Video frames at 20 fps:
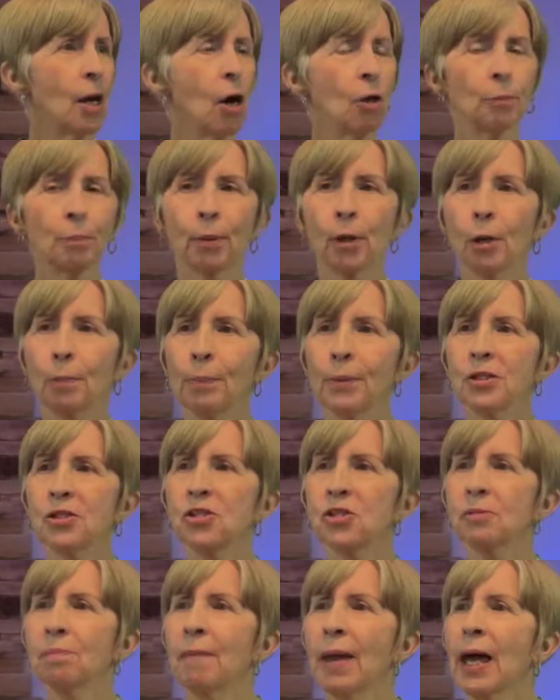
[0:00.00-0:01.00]
They on
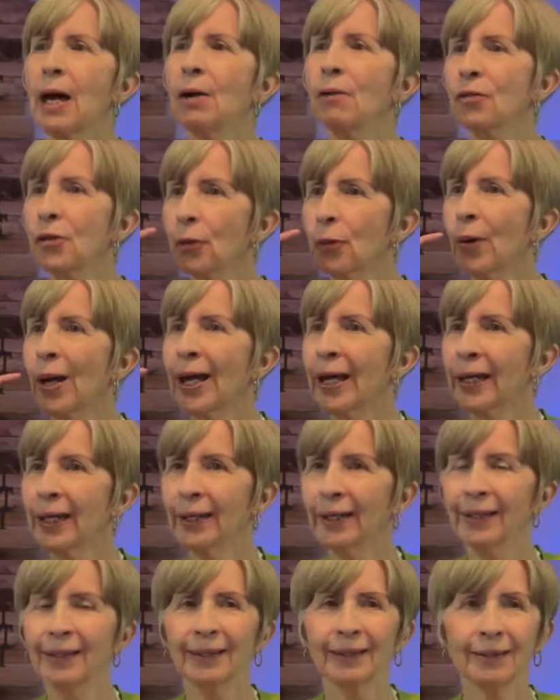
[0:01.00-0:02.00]
purpose smelled the
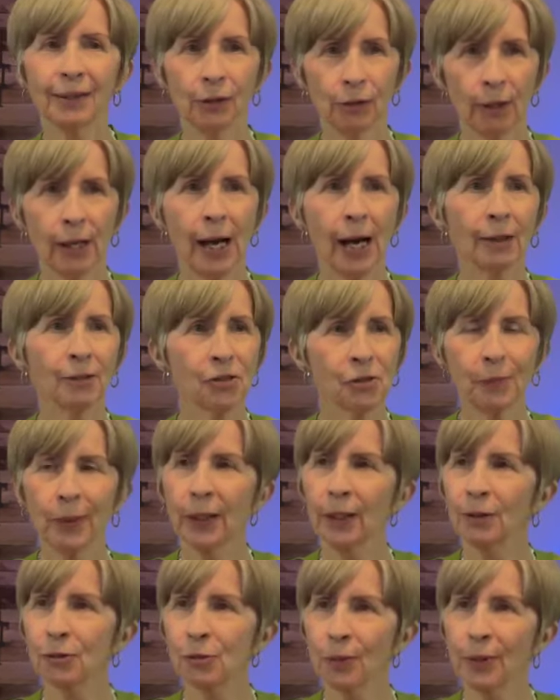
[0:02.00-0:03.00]
rain. You know how
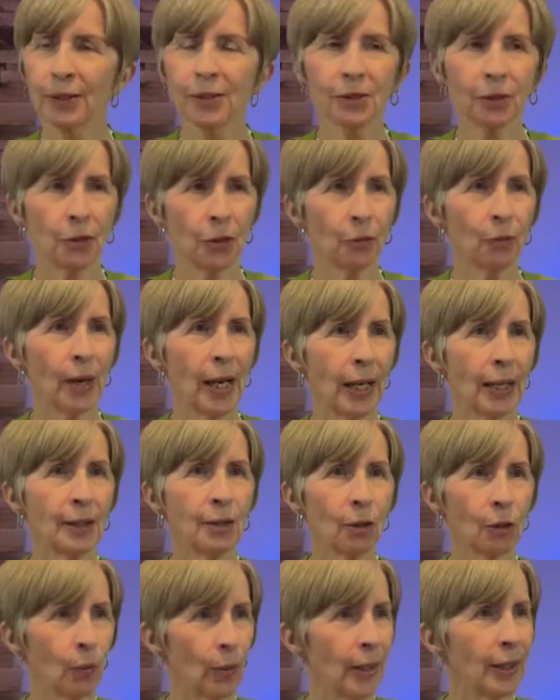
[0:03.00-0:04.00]
it smells when it's going to
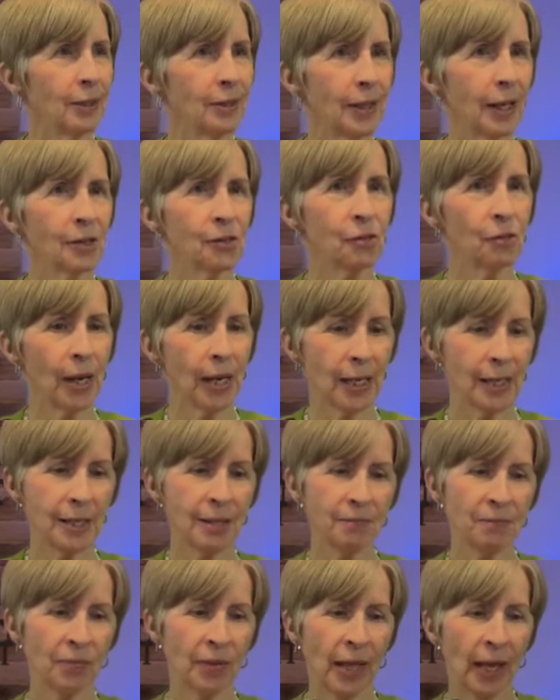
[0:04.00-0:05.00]
rain or when it does
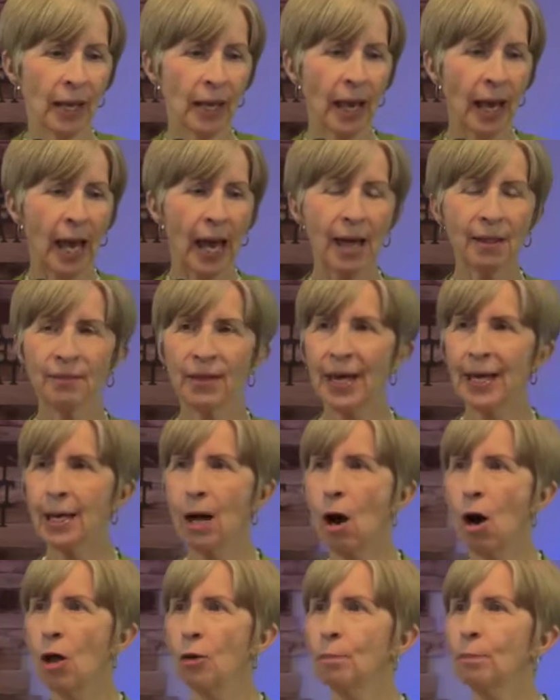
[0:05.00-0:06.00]
rain?
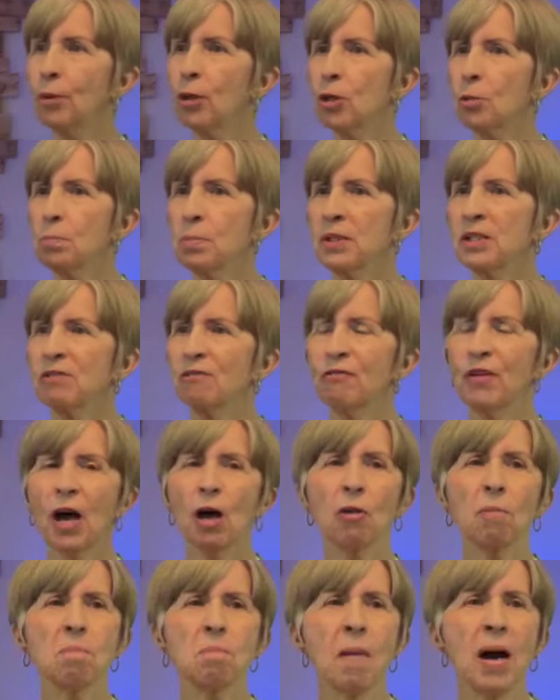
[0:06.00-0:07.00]
And they on
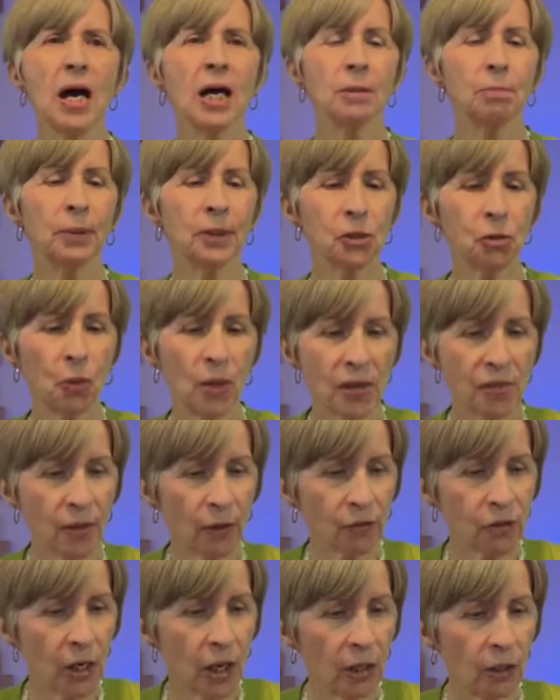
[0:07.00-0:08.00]
purpose felt mud
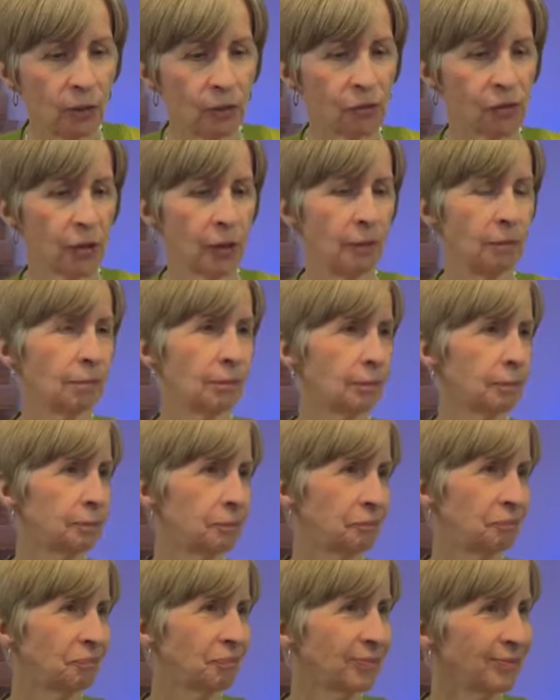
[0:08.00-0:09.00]
between their toes.
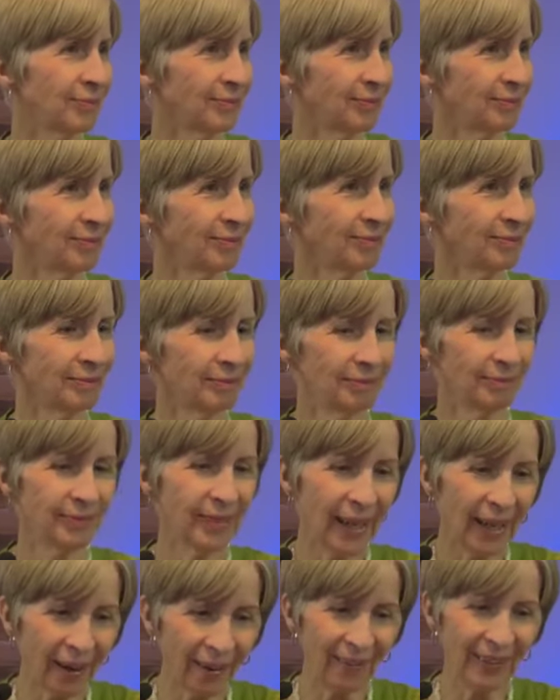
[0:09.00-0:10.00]

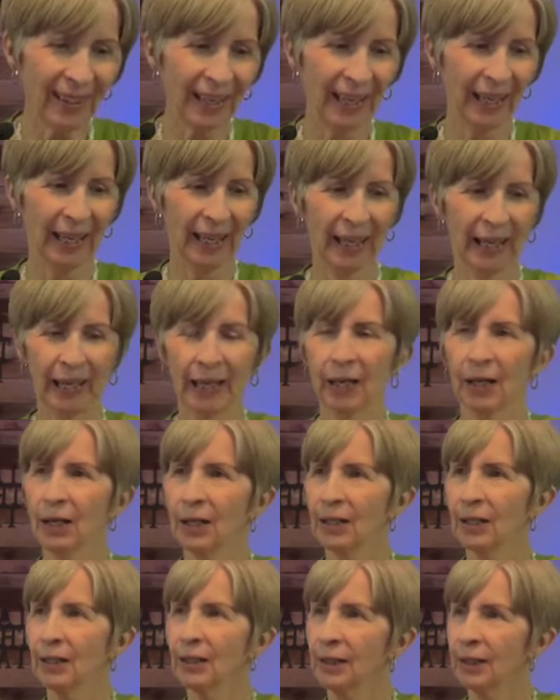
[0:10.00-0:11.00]
Now,
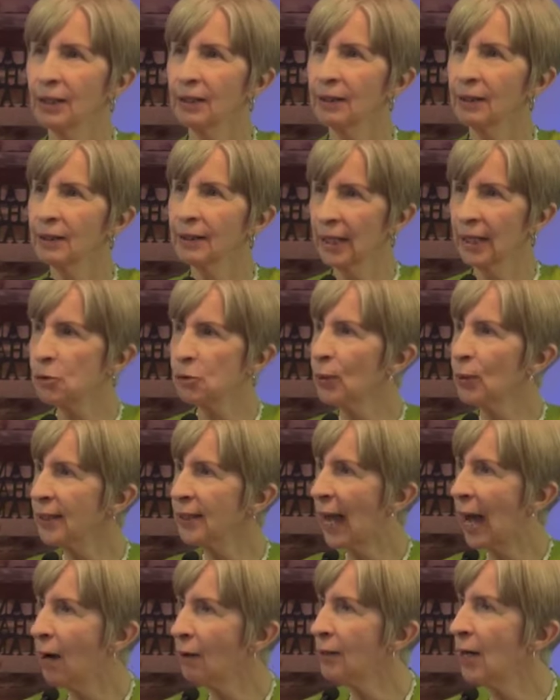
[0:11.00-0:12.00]

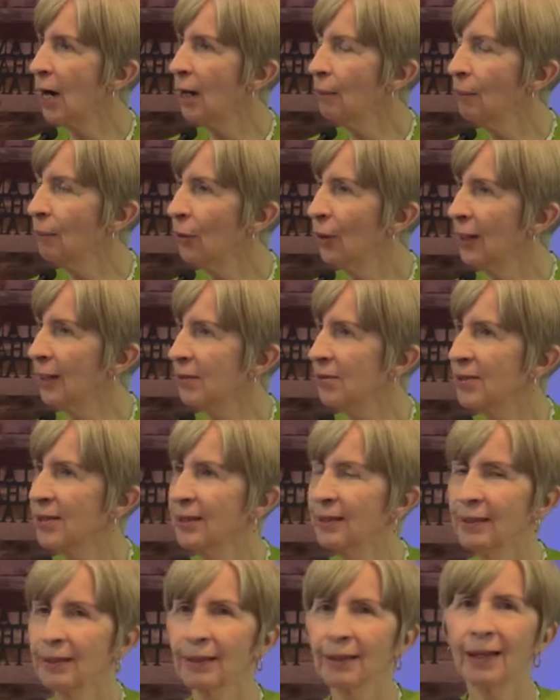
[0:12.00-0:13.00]
guess what the outcome
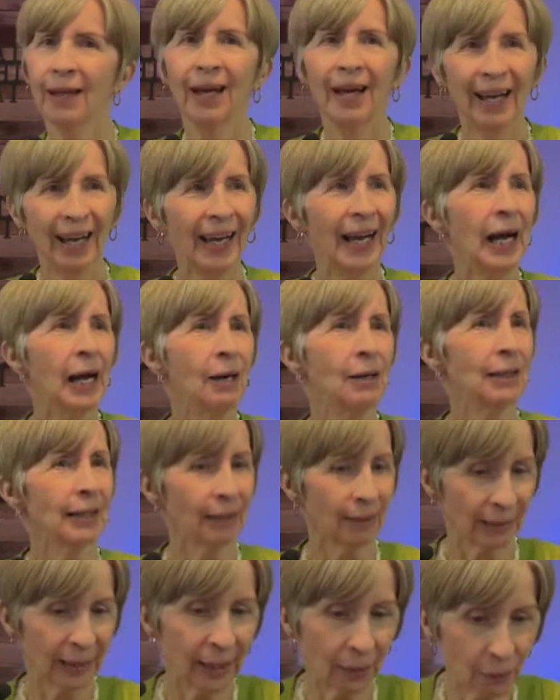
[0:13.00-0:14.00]
was?
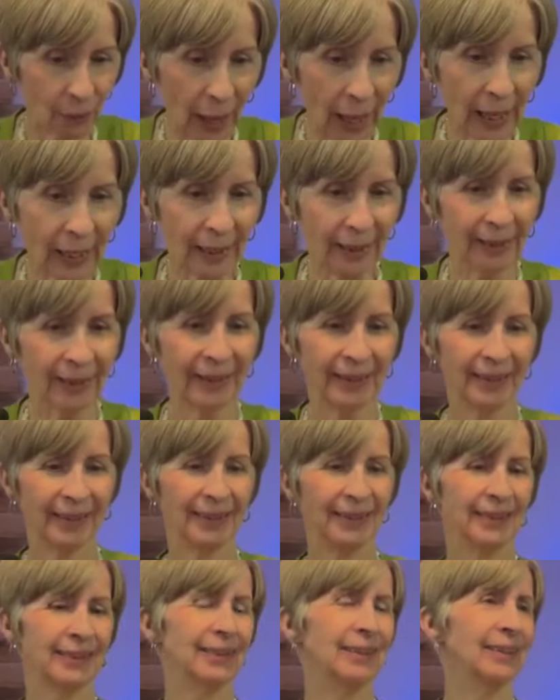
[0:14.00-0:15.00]
It rained.